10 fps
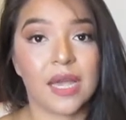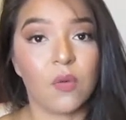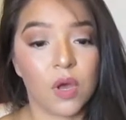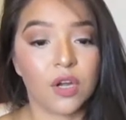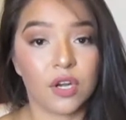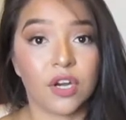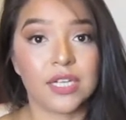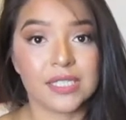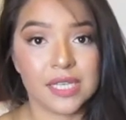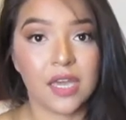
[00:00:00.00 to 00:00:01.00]
I wanted her
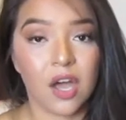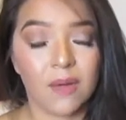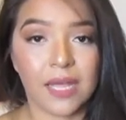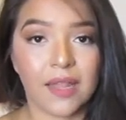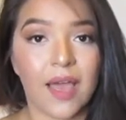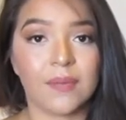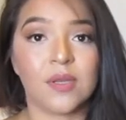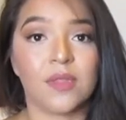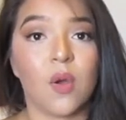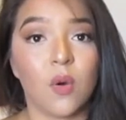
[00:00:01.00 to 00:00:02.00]
to sit on my lap,
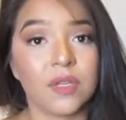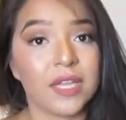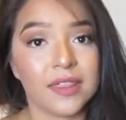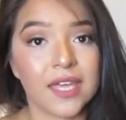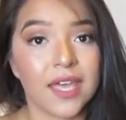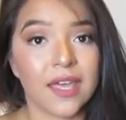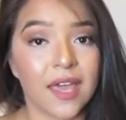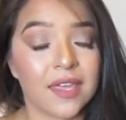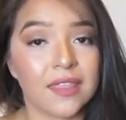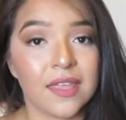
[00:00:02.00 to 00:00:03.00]
so the only thing
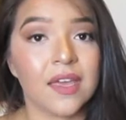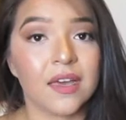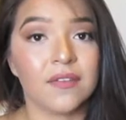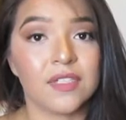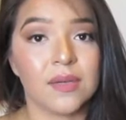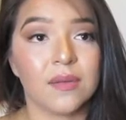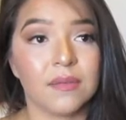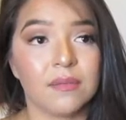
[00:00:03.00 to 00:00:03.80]
I can think of to